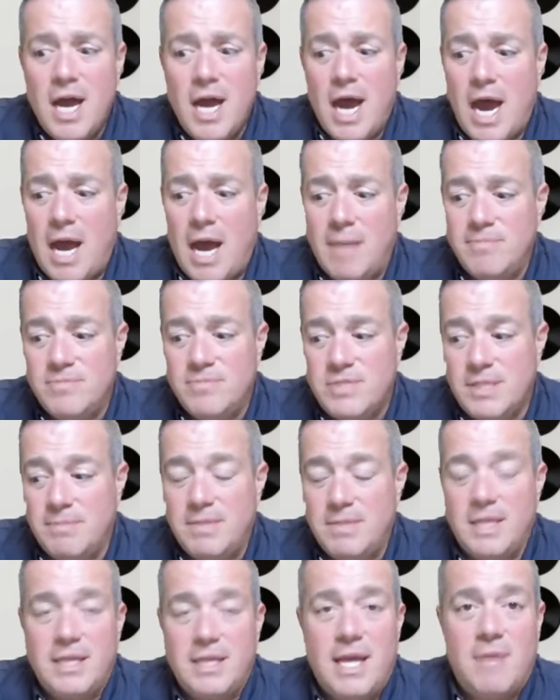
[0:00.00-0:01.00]
um,
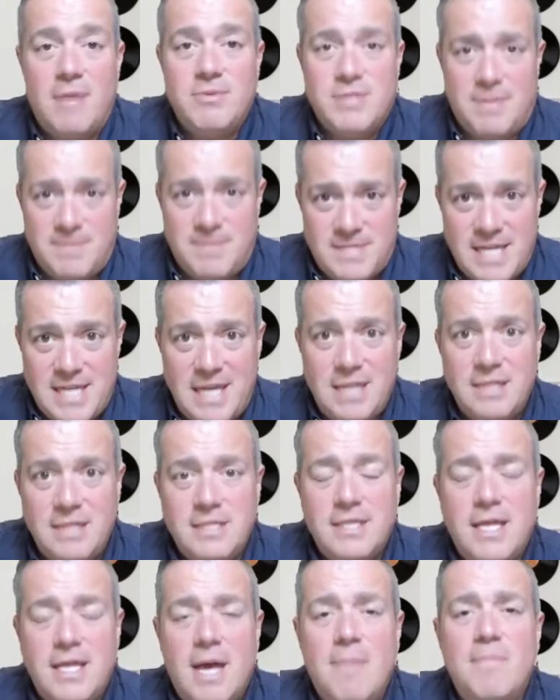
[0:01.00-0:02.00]
something that was upsetting to
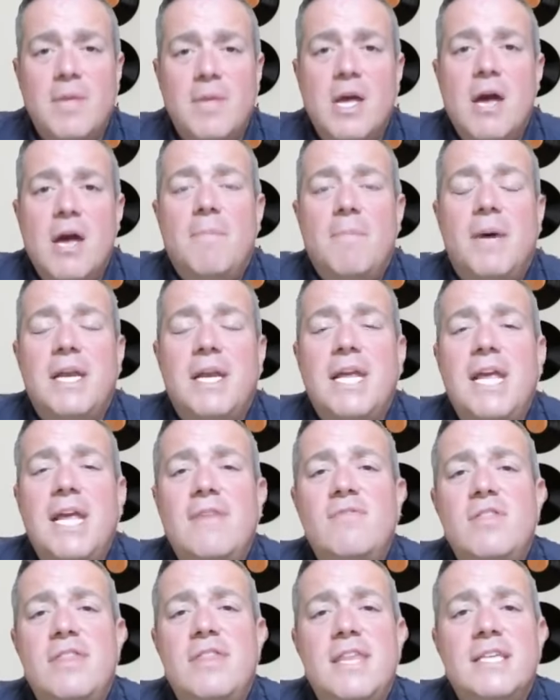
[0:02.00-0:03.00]
them, but
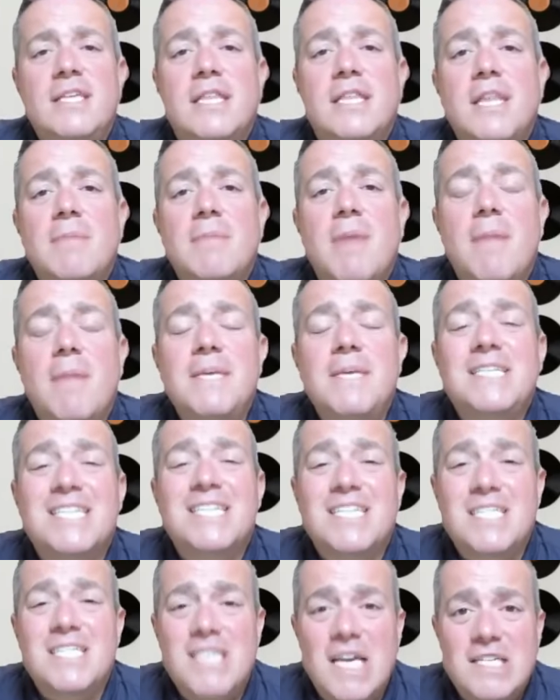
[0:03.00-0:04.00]
even things that they might be
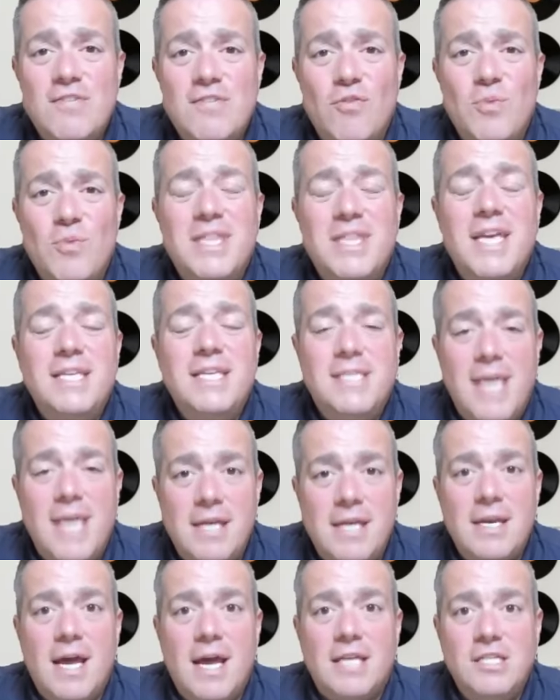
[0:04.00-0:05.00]
successful with, they
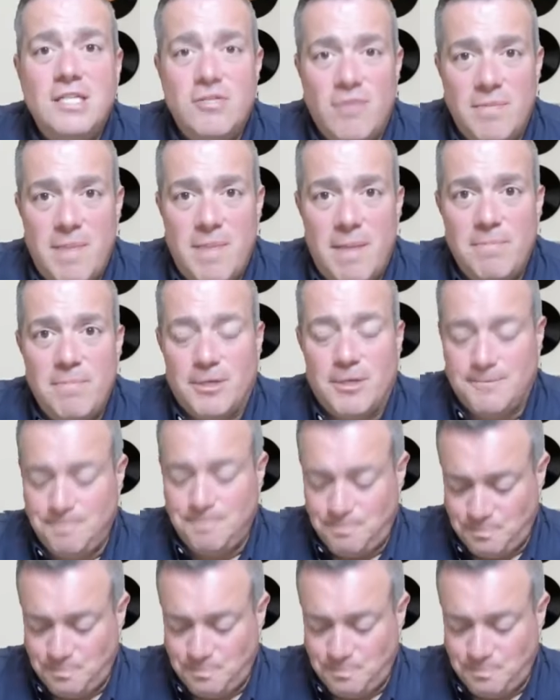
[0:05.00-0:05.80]
tend not to remember.